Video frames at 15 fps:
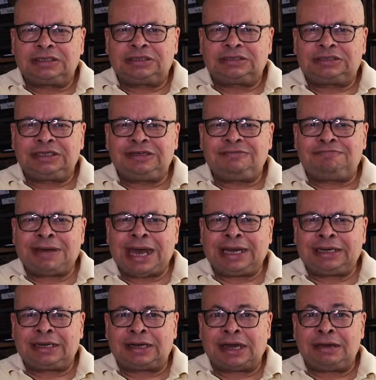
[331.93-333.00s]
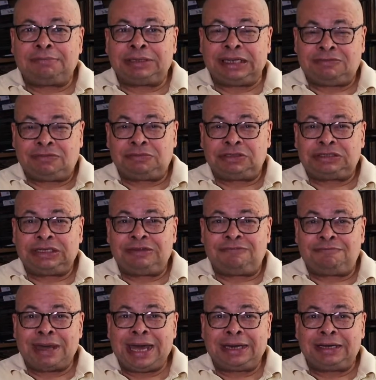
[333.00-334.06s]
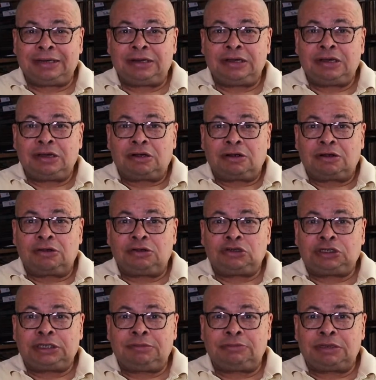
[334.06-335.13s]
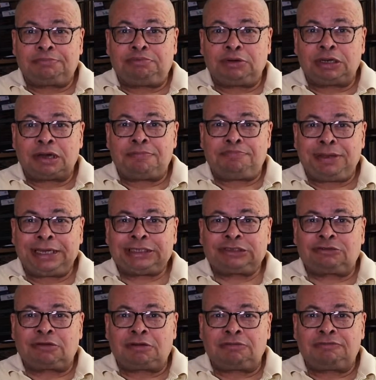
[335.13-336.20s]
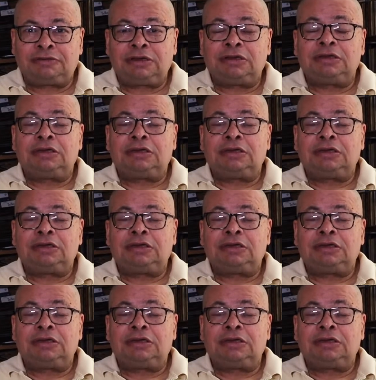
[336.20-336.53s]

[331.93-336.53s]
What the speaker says: Steve Bannon, I believe it was Steve Bannon, urged him to put a picture of